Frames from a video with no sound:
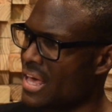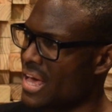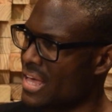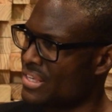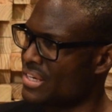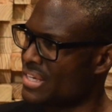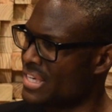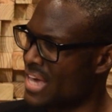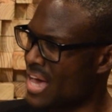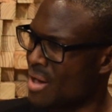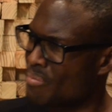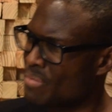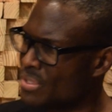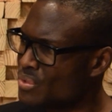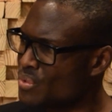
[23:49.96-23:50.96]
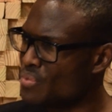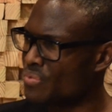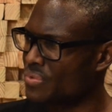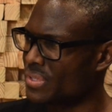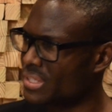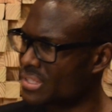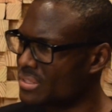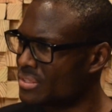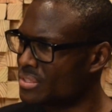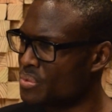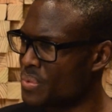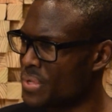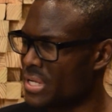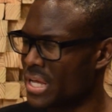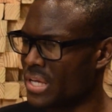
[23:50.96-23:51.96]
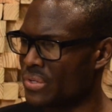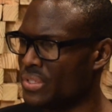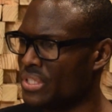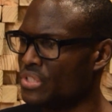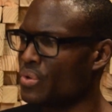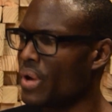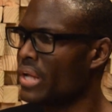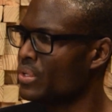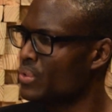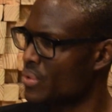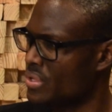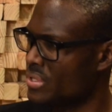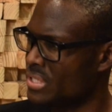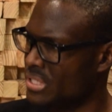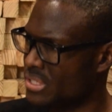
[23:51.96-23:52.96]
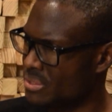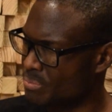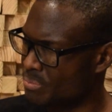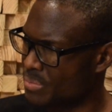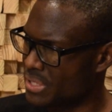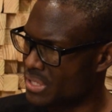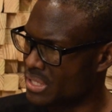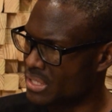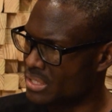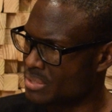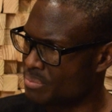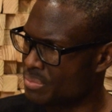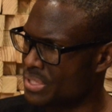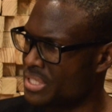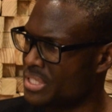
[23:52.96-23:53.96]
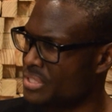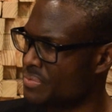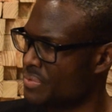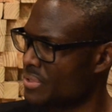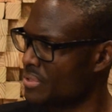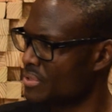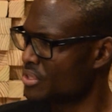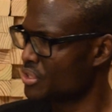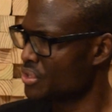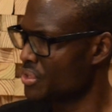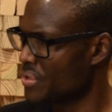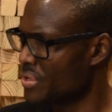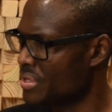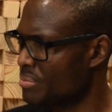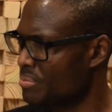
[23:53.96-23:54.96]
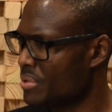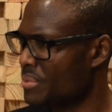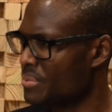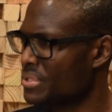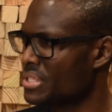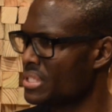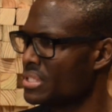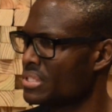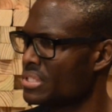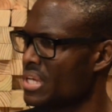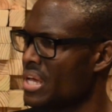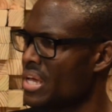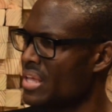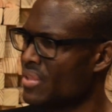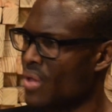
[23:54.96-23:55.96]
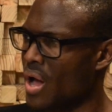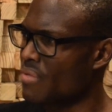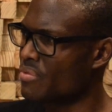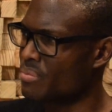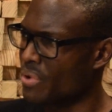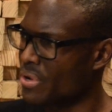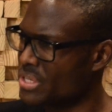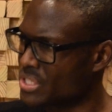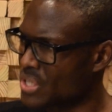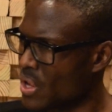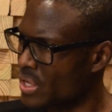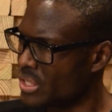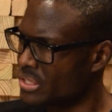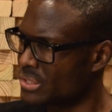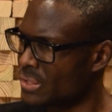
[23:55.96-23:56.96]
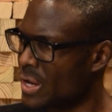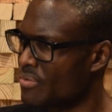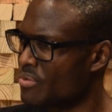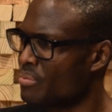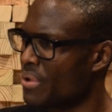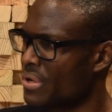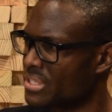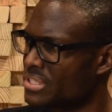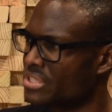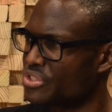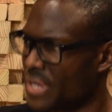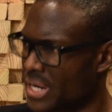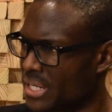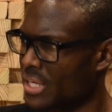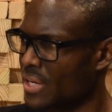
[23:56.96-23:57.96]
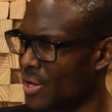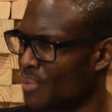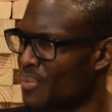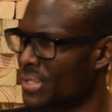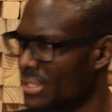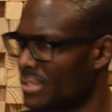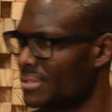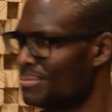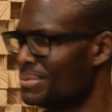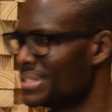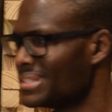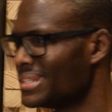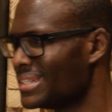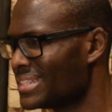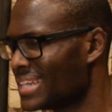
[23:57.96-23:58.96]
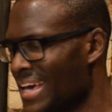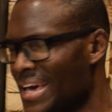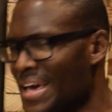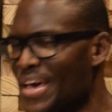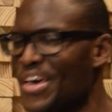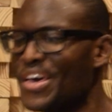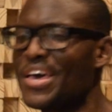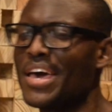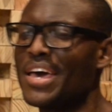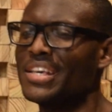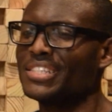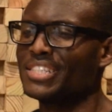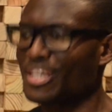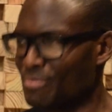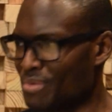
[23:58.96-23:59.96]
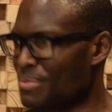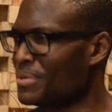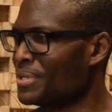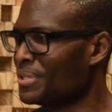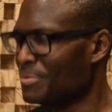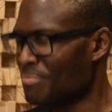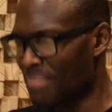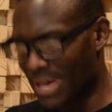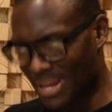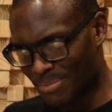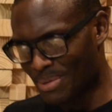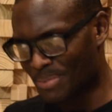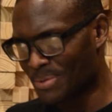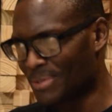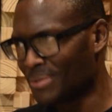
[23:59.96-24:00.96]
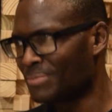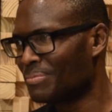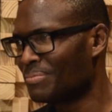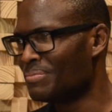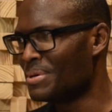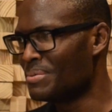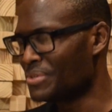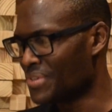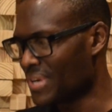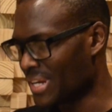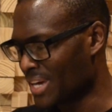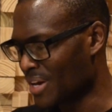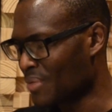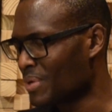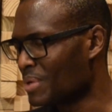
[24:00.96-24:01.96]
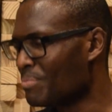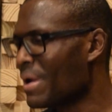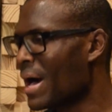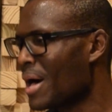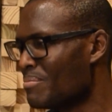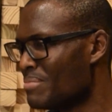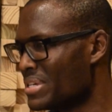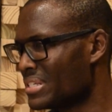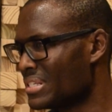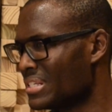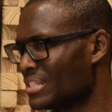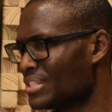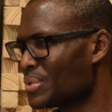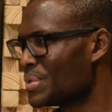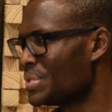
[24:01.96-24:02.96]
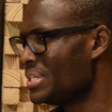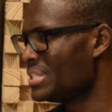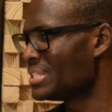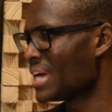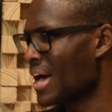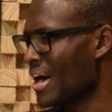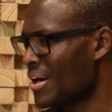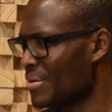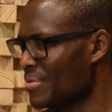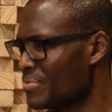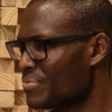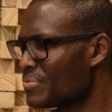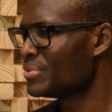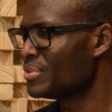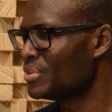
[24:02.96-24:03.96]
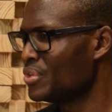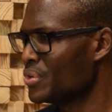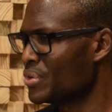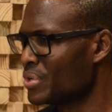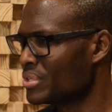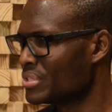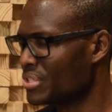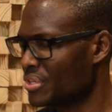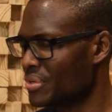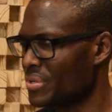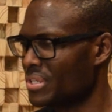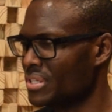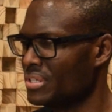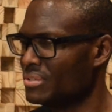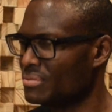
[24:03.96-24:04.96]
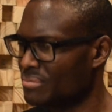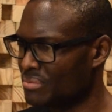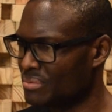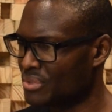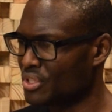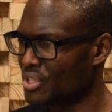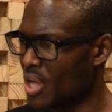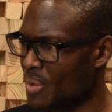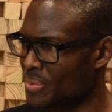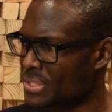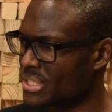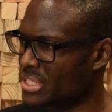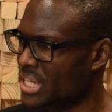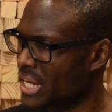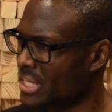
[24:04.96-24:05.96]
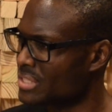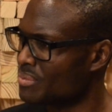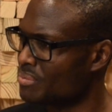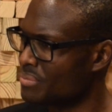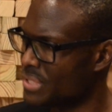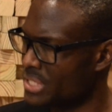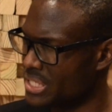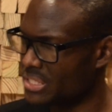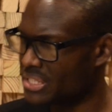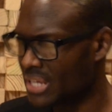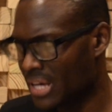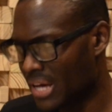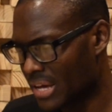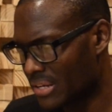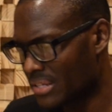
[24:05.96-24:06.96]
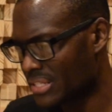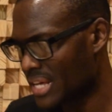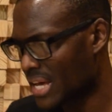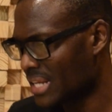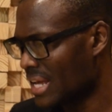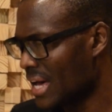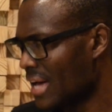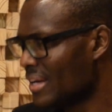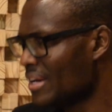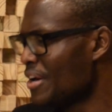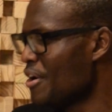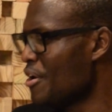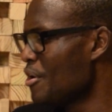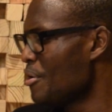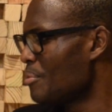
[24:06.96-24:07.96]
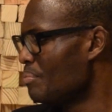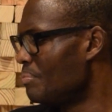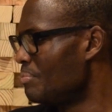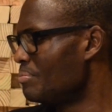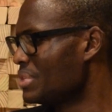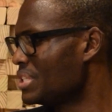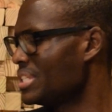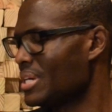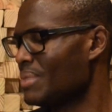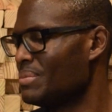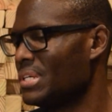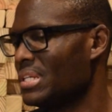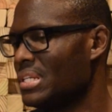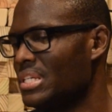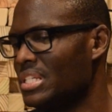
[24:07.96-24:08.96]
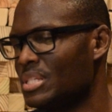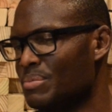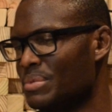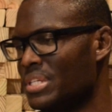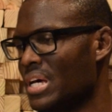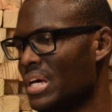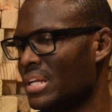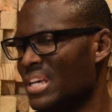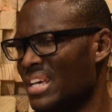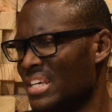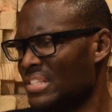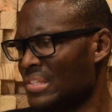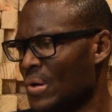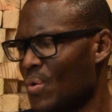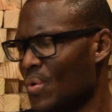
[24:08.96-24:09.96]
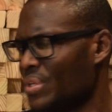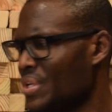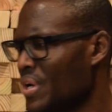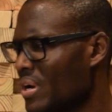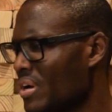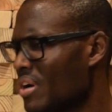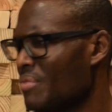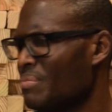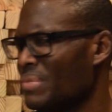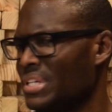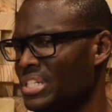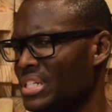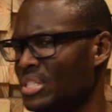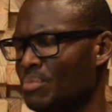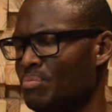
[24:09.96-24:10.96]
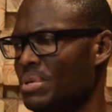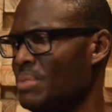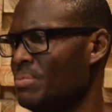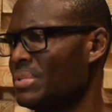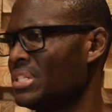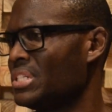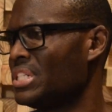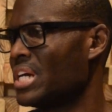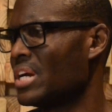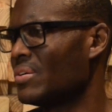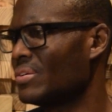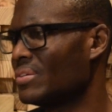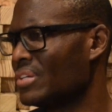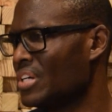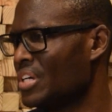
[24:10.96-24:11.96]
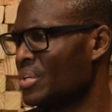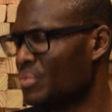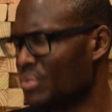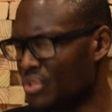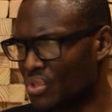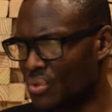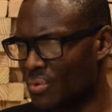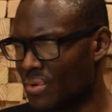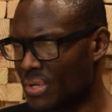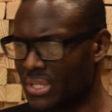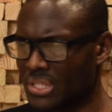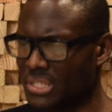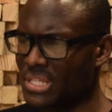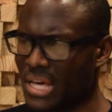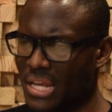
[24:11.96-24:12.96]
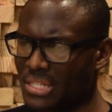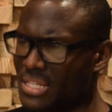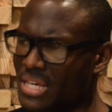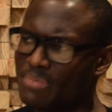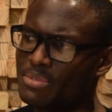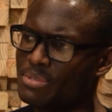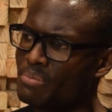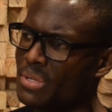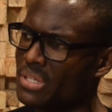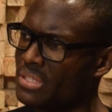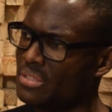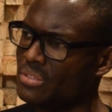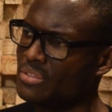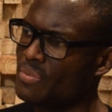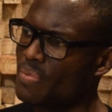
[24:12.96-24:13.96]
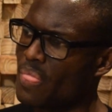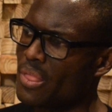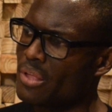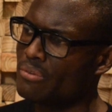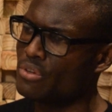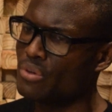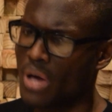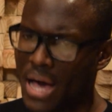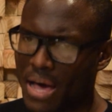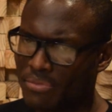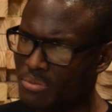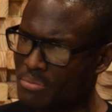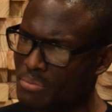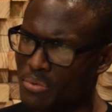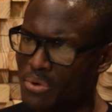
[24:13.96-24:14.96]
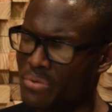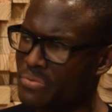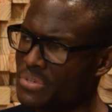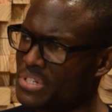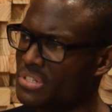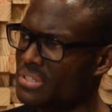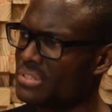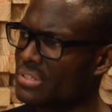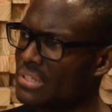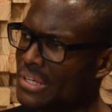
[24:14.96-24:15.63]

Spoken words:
and you can't maneuver the way that you need to. I know you need to put things in place for security purposes. Not everybody's honest. Not everybody's trying to get on with a good business. Some people, many people, may be trying to get on with a bad business. So you need to have your security stops and checks in place. I understand that. But something needs to be done. It's not only our government, it's just the people in general. Don't understand that time is money. You have to be more efficient.